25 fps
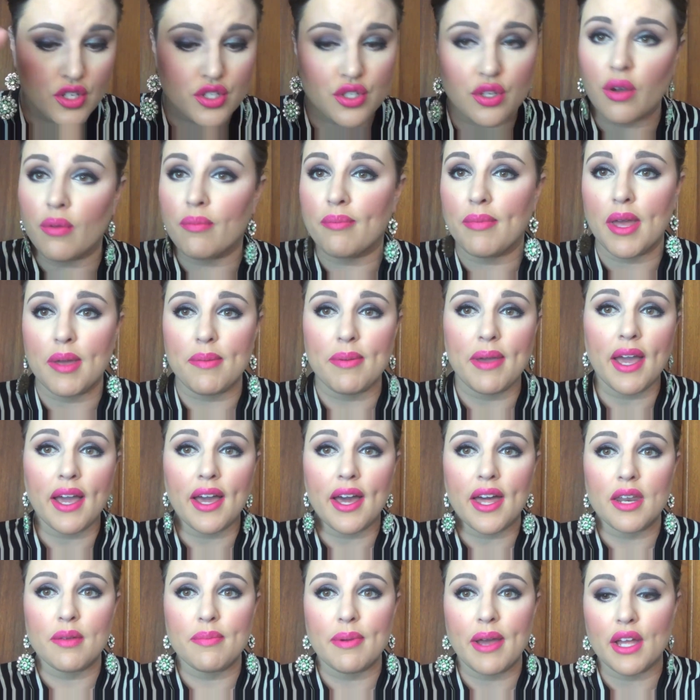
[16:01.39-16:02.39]
So maybe I
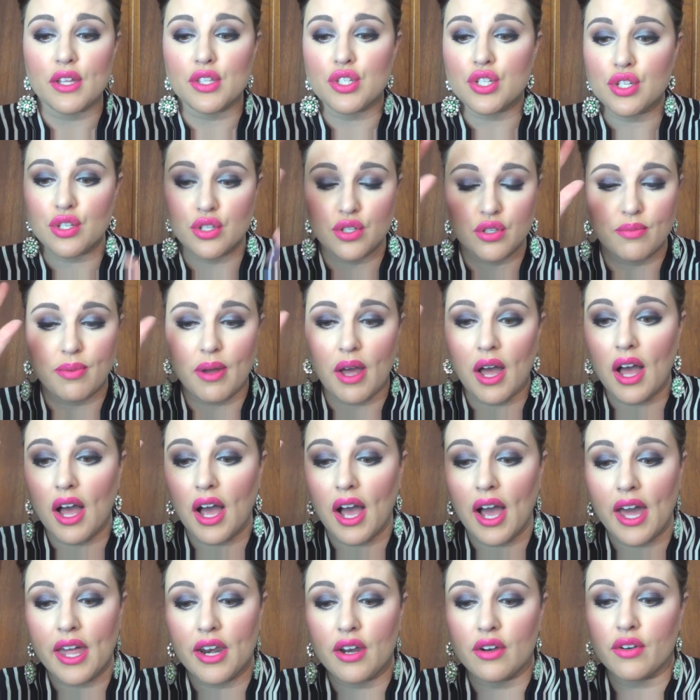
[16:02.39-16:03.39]
got a bad tube,
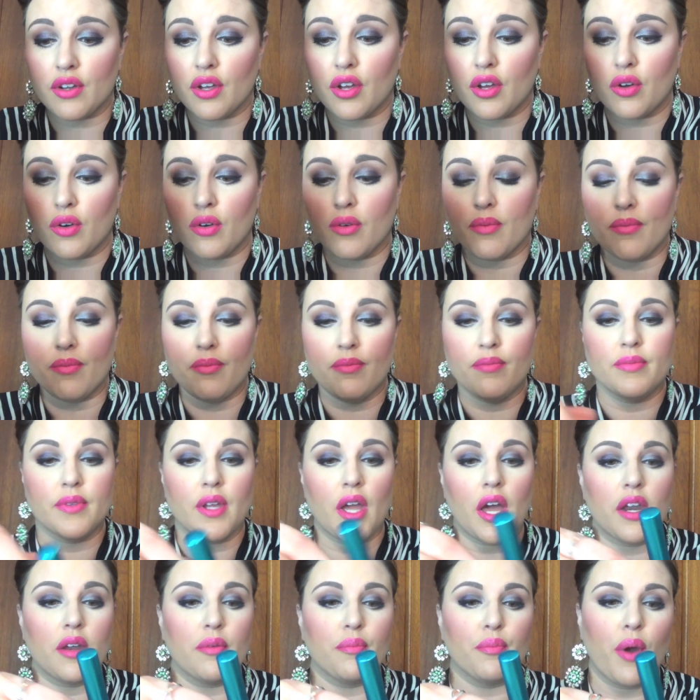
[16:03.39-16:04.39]
I don't know,
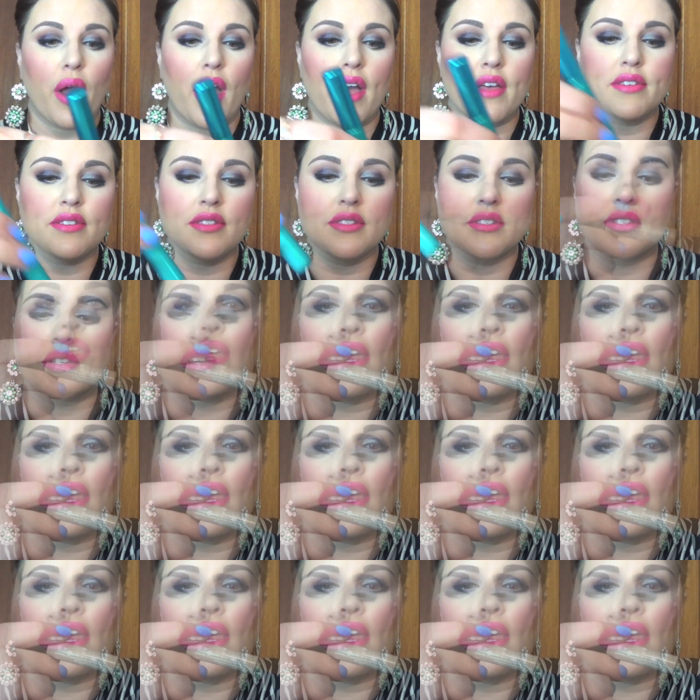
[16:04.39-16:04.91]
not impressed.